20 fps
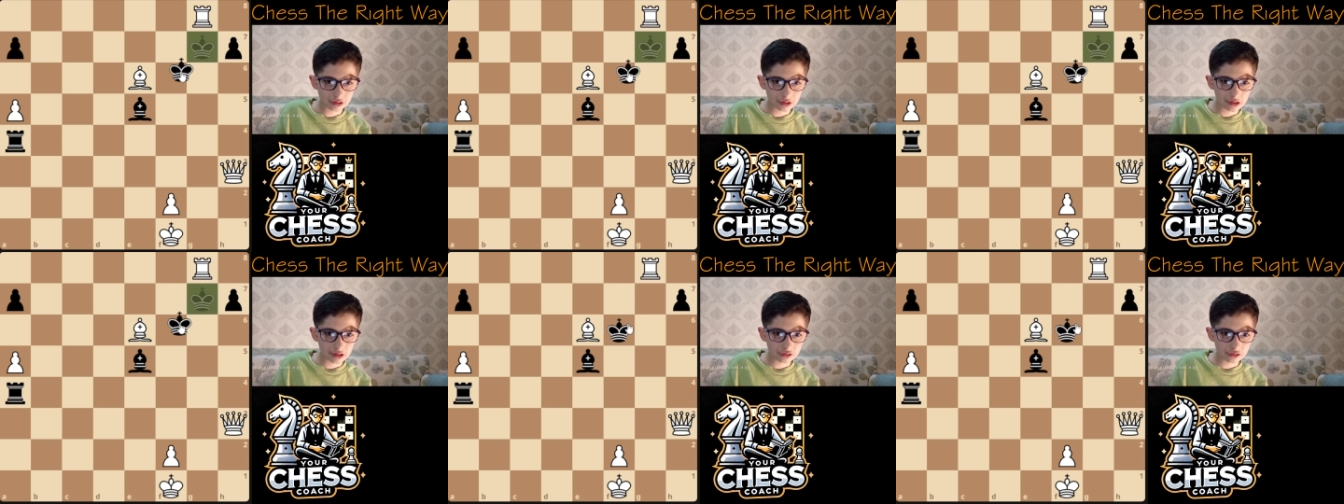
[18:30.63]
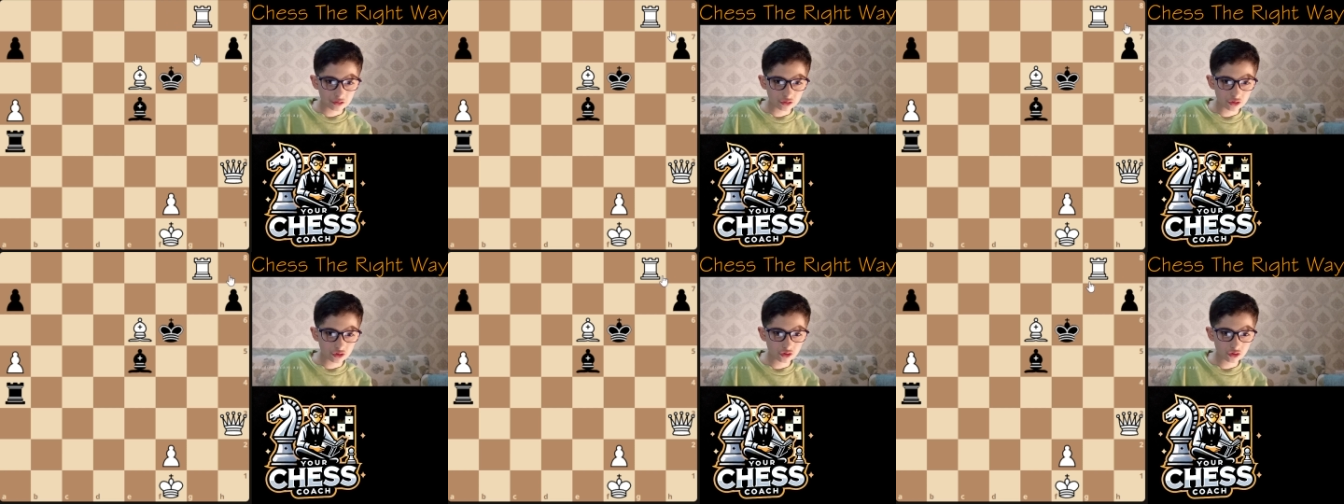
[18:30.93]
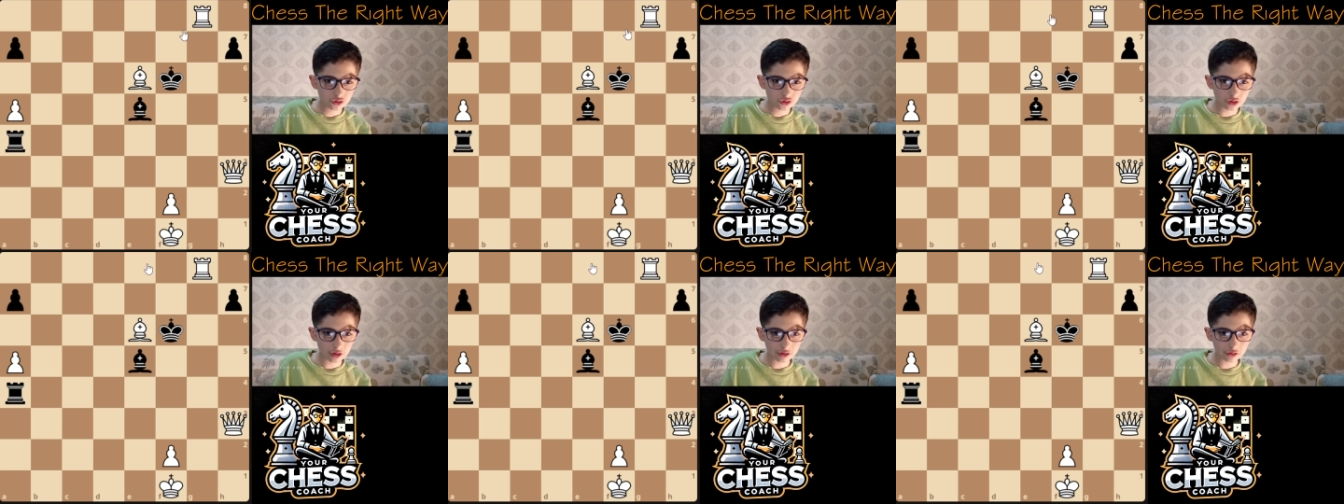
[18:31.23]

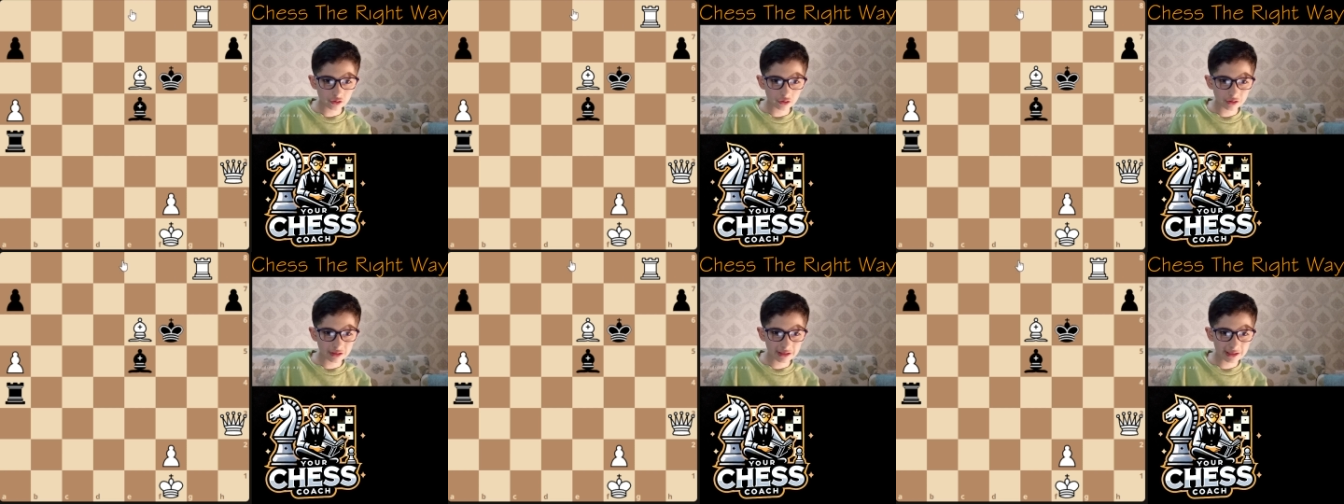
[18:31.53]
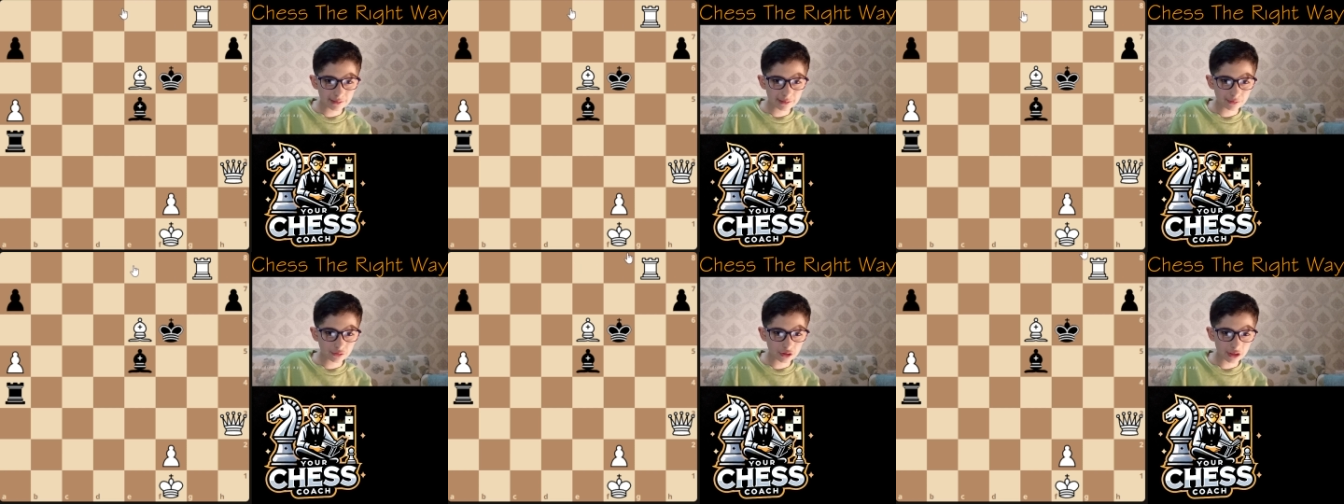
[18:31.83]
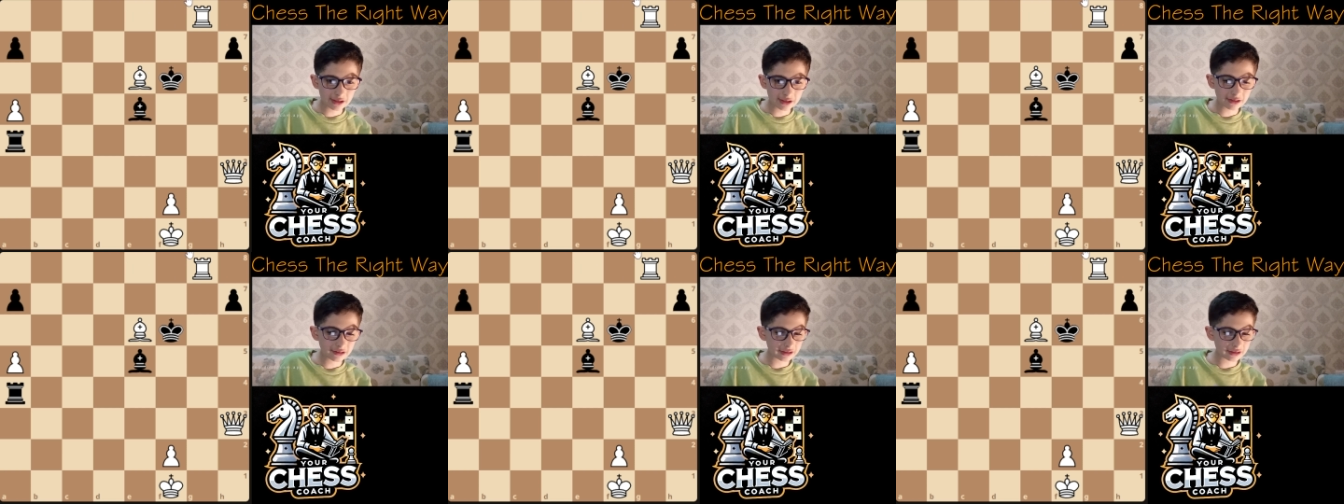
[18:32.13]
just trying to keep
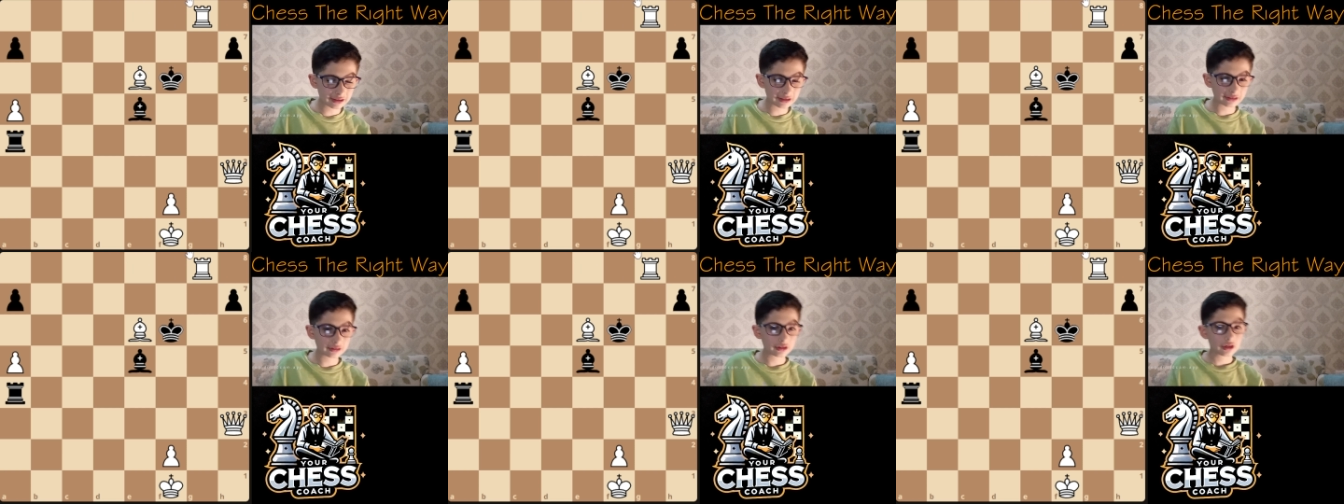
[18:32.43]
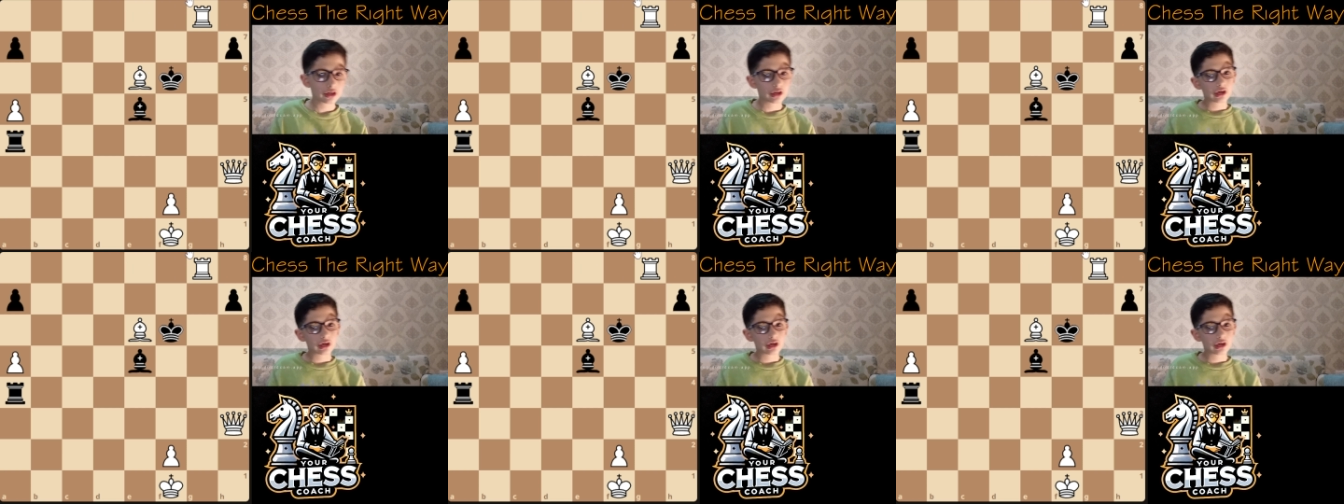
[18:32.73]
checking the king.